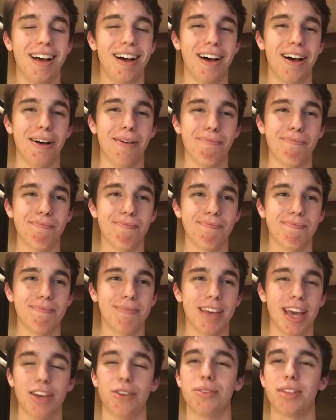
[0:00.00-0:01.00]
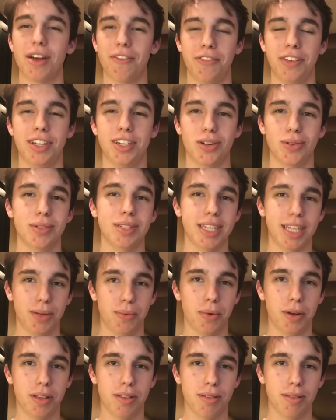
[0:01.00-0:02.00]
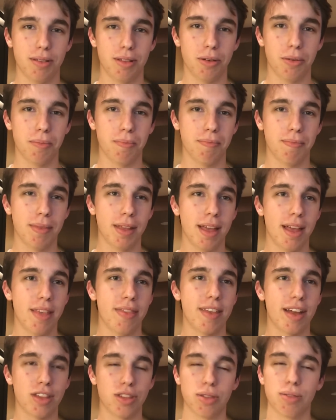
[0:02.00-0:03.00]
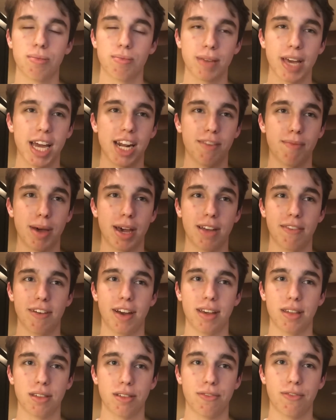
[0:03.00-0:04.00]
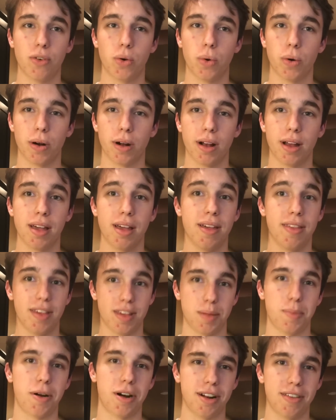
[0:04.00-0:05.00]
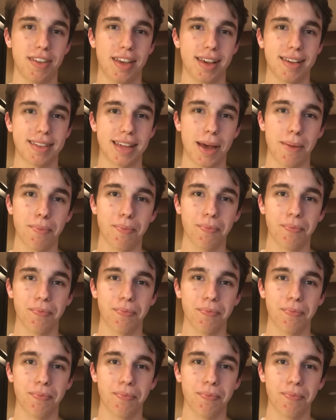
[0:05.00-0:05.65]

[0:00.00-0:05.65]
um, yeah, you definitely don't need one. So that's kind of my advice for this part of the exam.